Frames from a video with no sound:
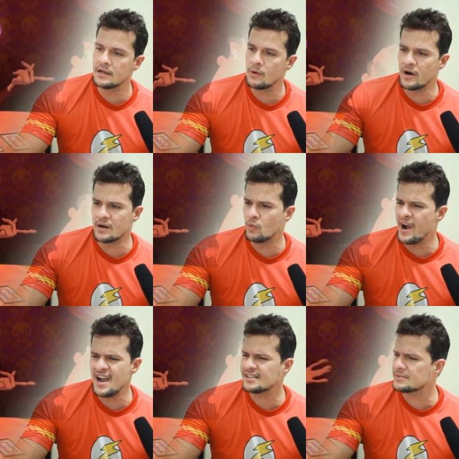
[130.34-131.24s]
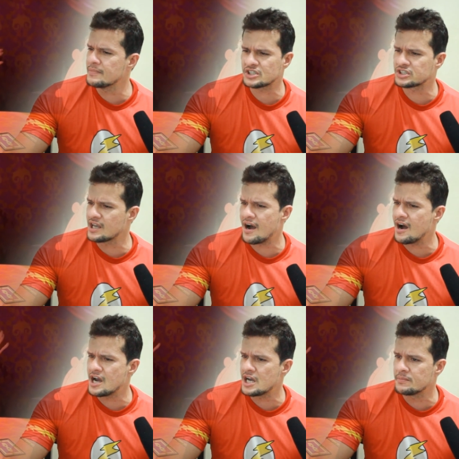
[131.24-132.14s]
I want to waste much
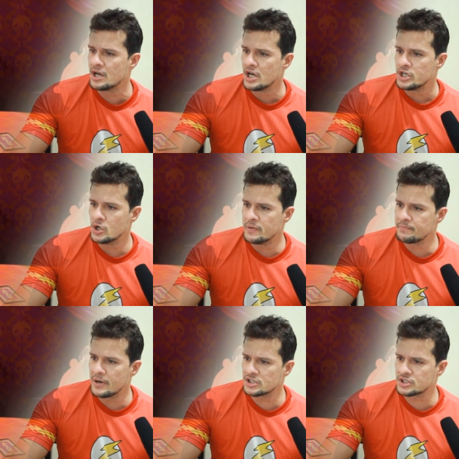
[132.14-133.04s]
time. You've been pushed